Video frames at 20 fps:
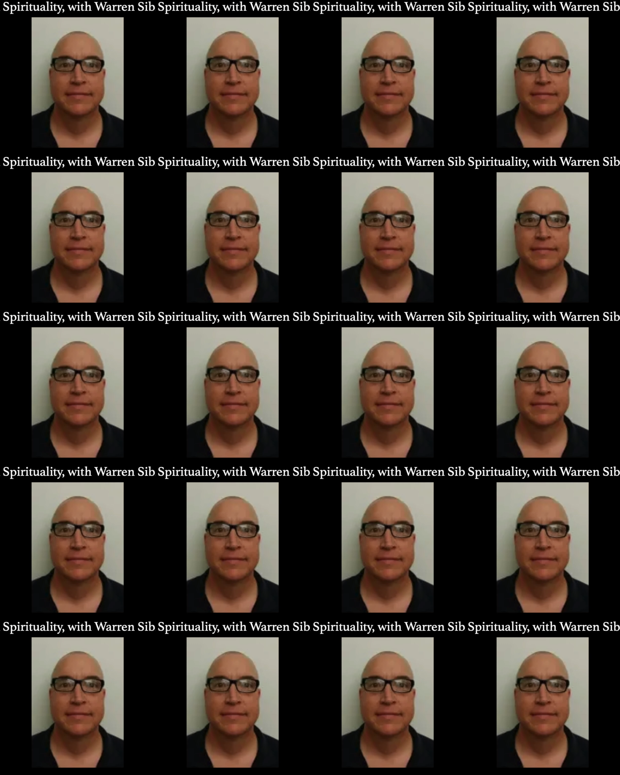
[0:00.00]

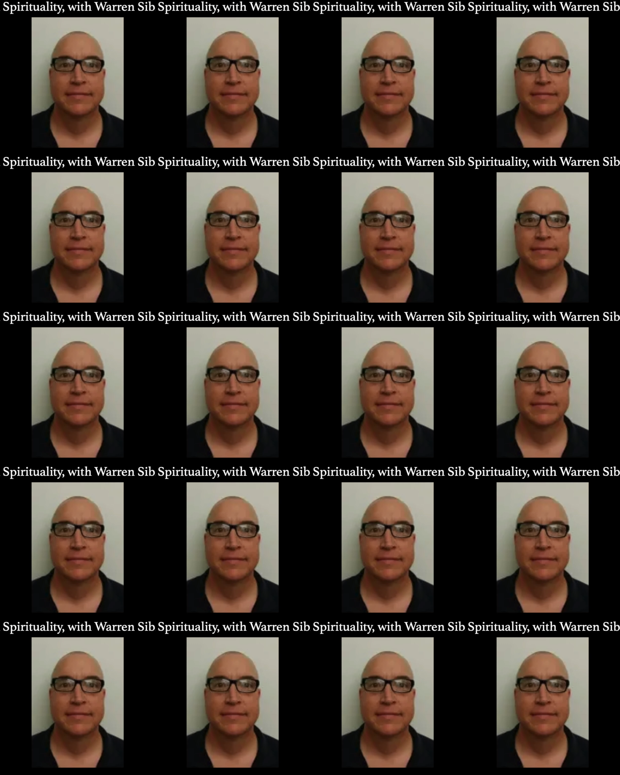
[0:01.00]

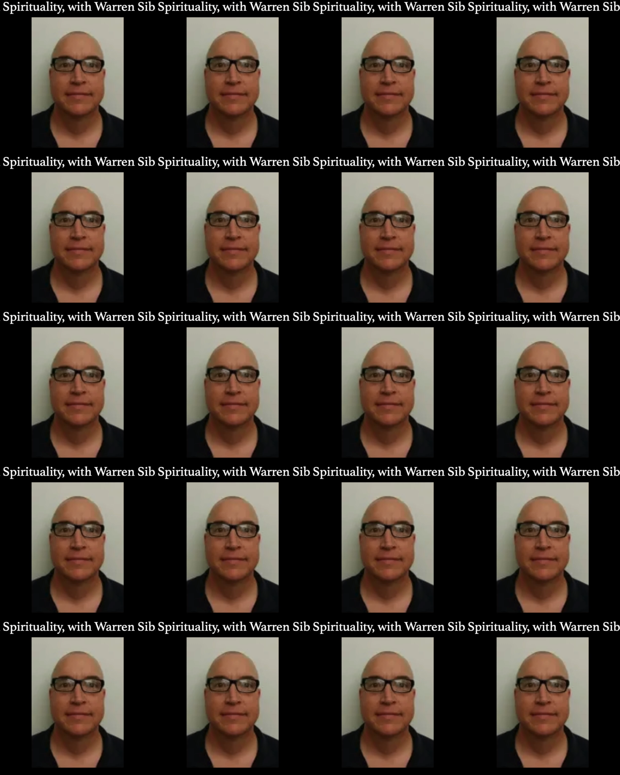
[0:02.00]
No one is speaking in this clip.